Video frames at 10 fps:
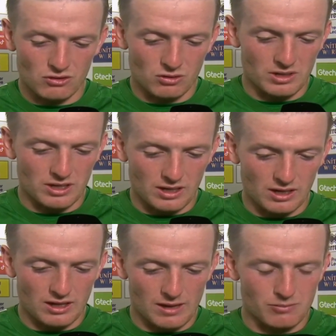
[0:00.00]
come in
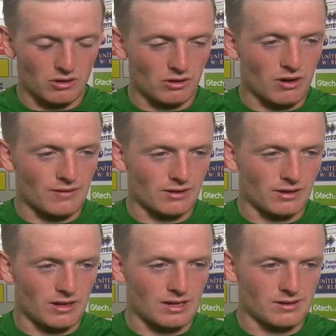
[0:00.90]
and he's absolutely
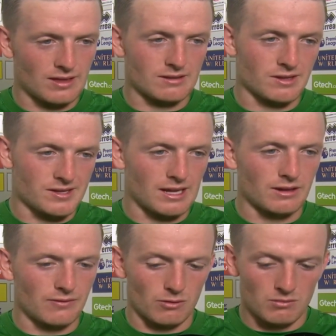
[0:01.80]
grafted, and that's a
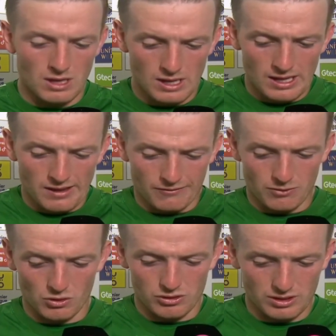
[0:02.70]
standard from
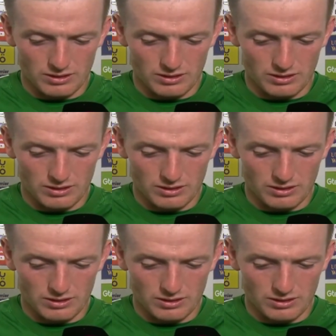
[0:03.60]
us.